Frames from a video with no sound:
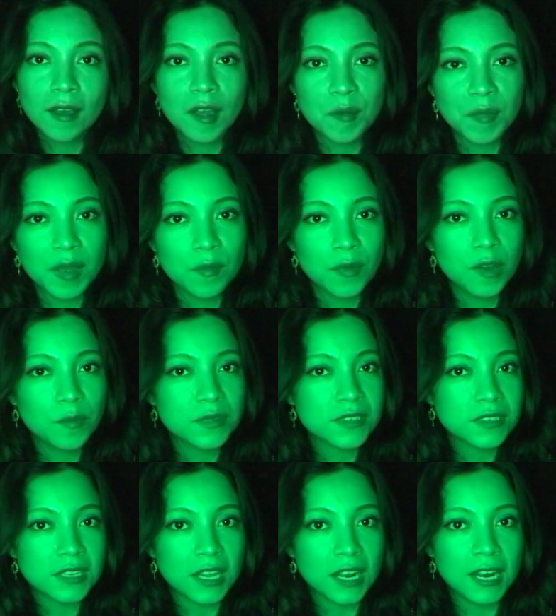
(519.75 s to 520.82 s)
My mom's
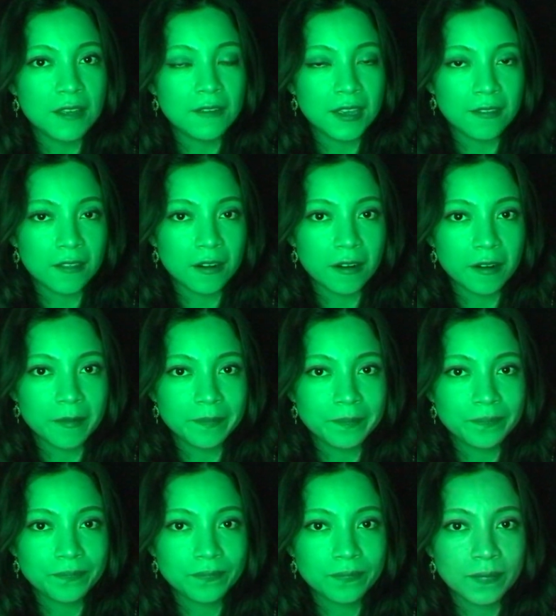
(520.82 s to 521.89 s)
still living there,
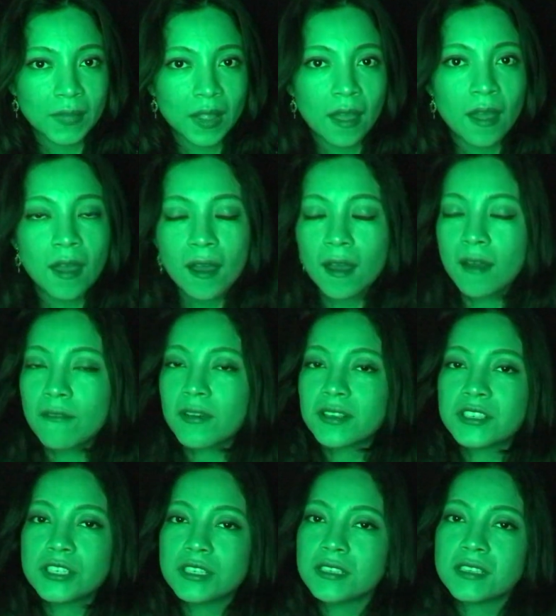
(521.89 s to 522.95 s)
but
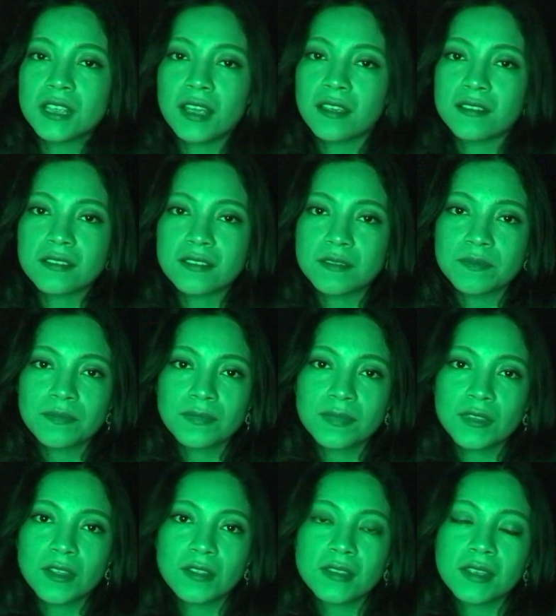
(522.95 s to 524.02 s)
she says
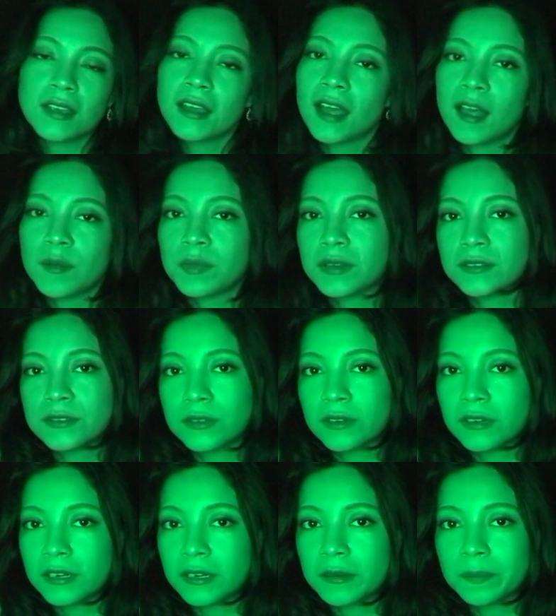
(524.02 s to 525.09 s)
nothing happened to
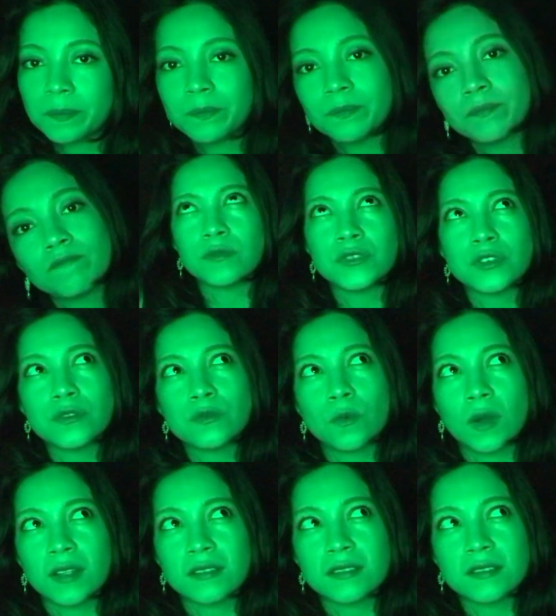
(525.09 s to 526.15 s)
her, just
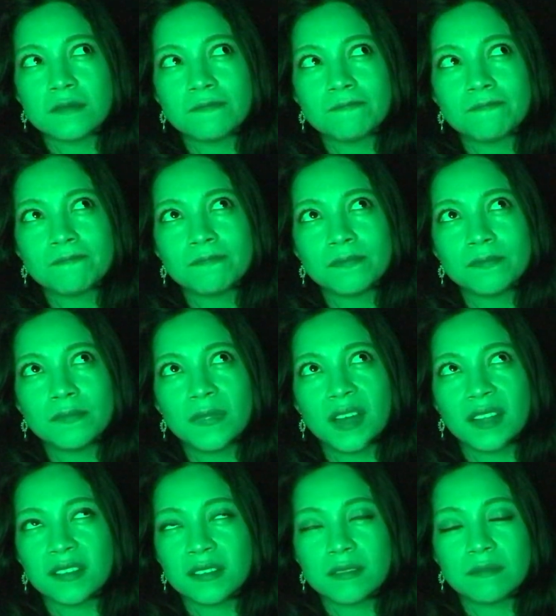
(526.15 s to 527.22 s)
once,
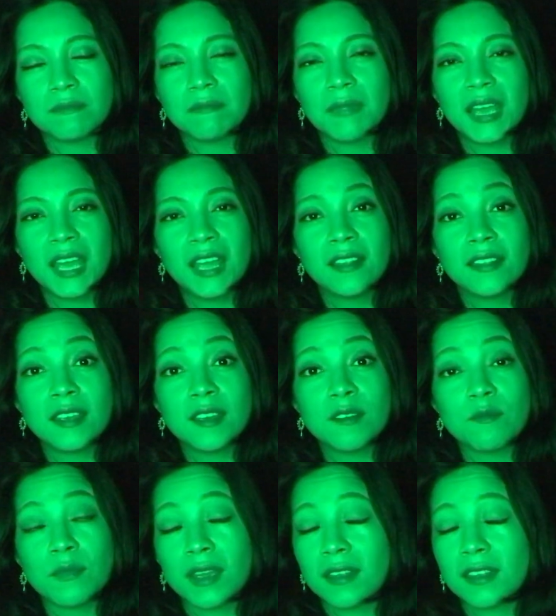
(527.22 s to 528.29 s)
but many
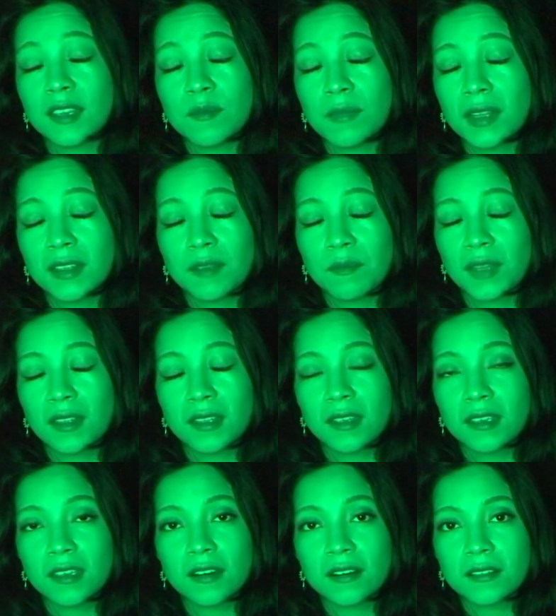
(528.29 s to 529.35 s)

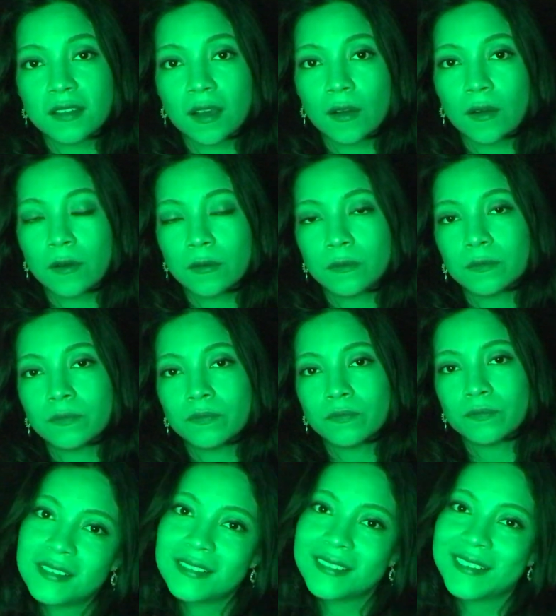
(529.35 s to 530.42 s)
years ago.
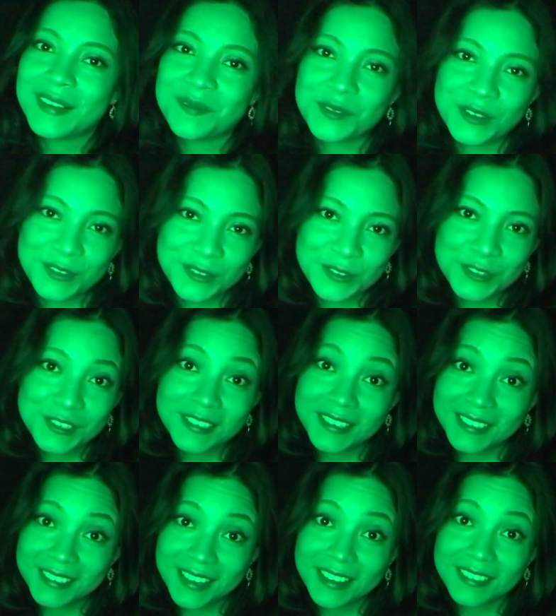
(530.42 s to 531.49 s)
I'm going to
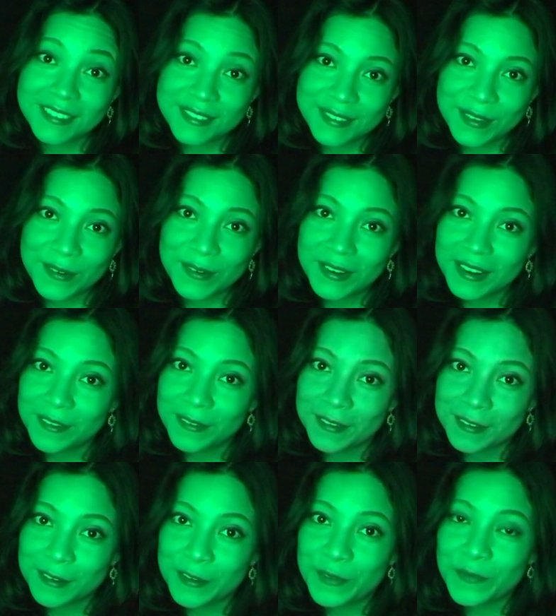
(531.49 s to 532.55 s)
share that story
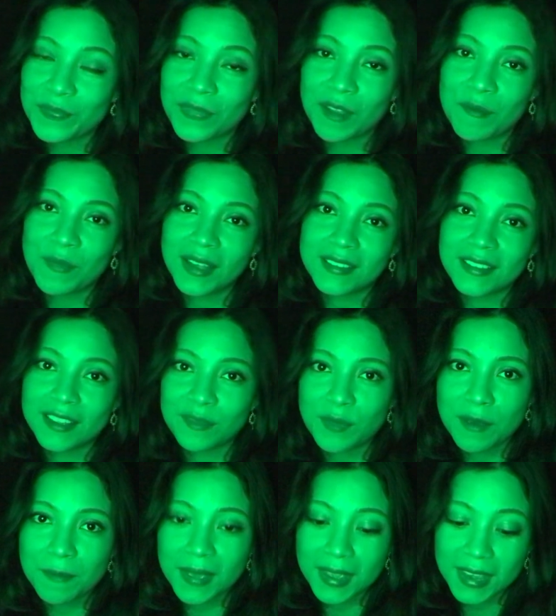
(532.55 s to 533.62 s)
also, but let me
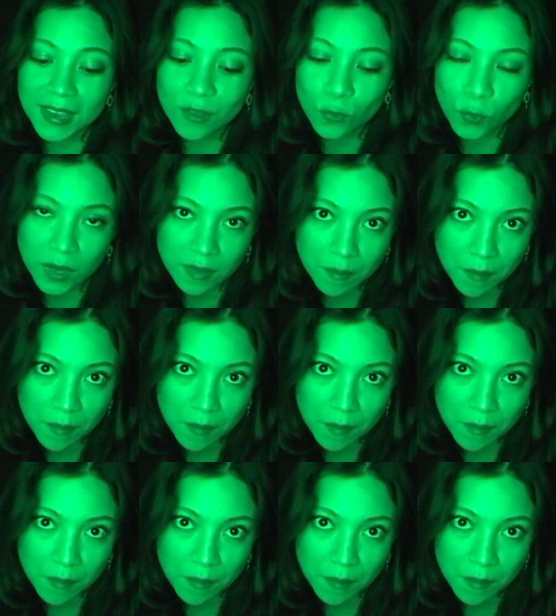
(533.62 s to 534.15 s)
begin with